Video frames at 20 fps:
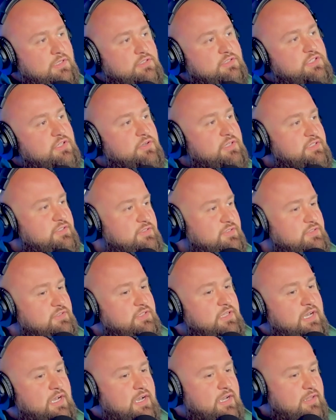So it
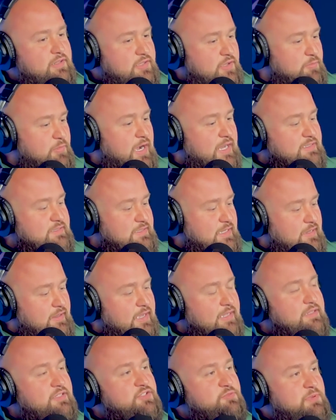combines kind of
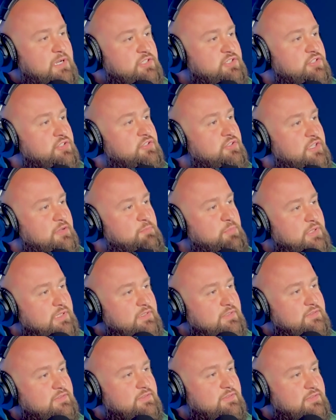like the Special
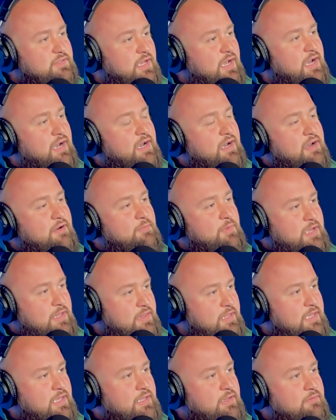Olympics and
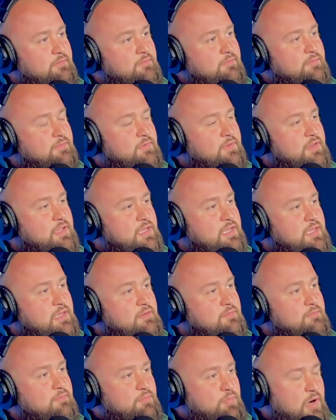then
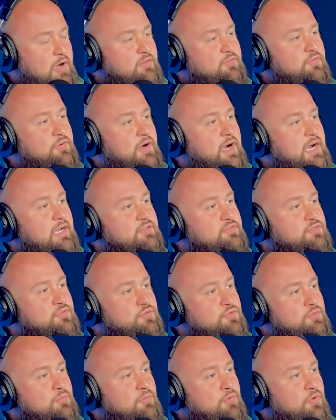the Pottsville High
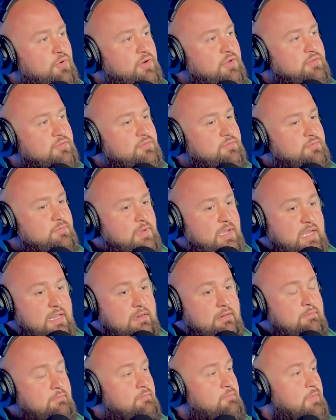School boys
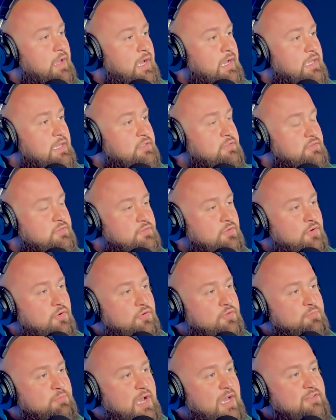and, I guess,
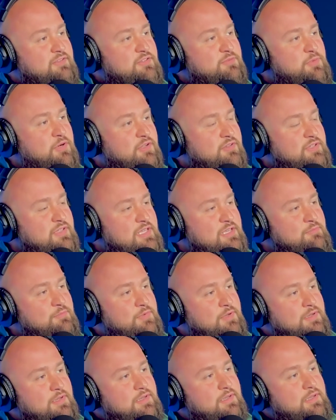girls basketball team,
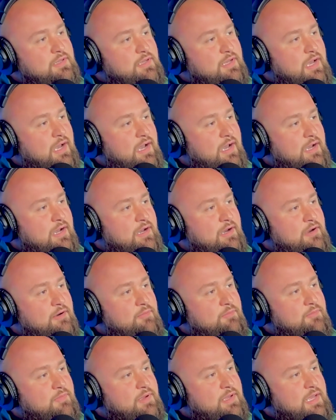
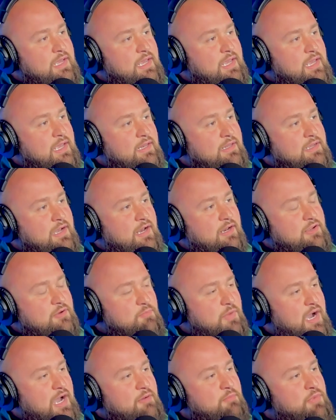and kind of
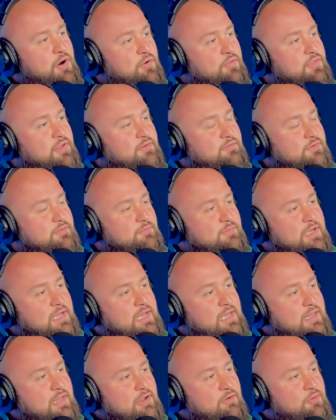combined both of them,
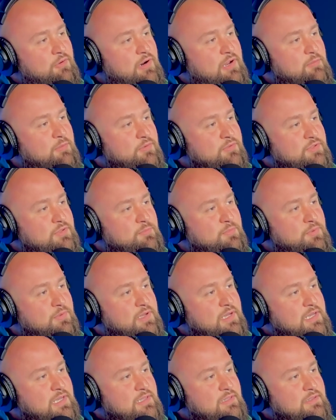and they were able to
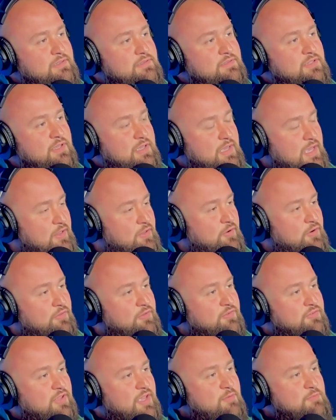play together on
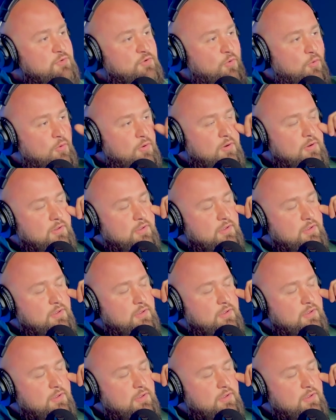the same court,